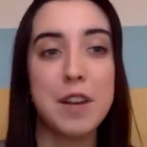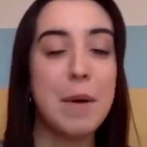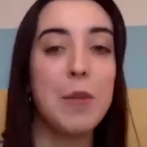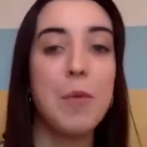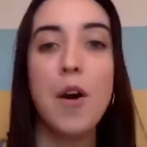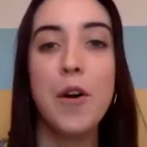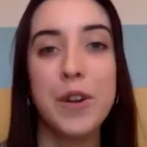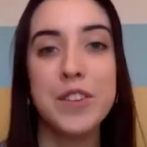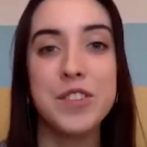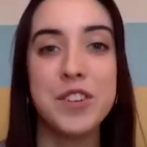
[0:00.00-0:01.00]
no matter what
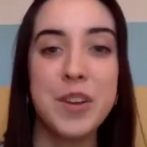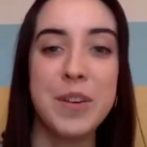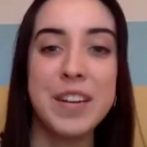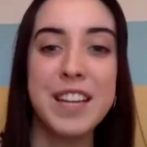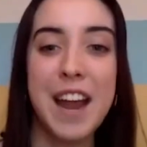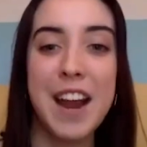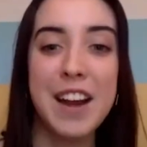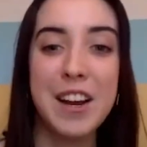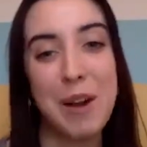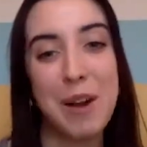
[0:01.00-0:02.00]
course you're doing in there,
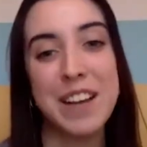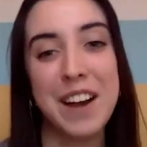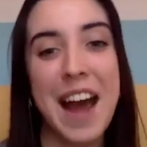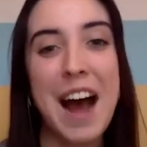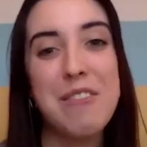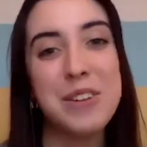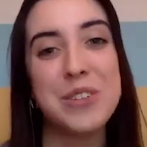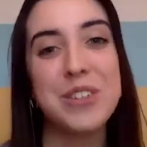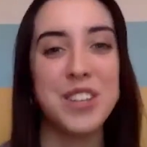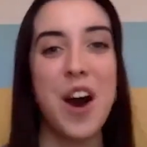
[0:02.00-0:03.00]
you're probably going to have a
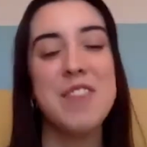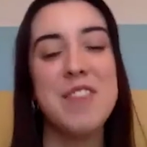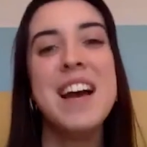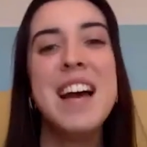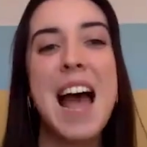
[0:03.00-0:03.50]
good time.